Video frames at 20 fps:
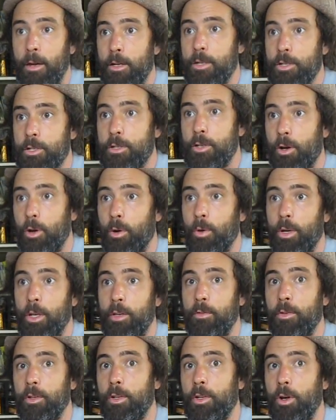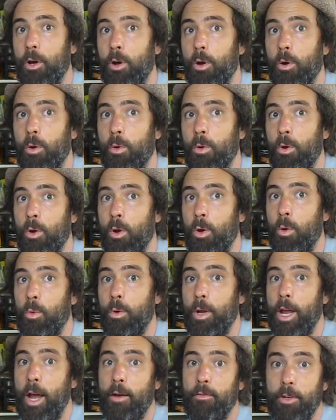So even though
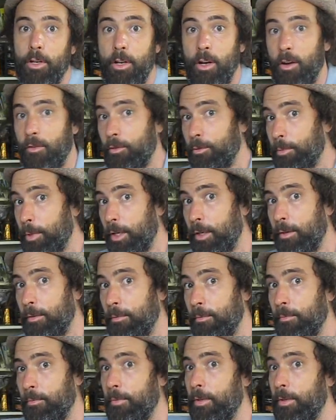we have a government,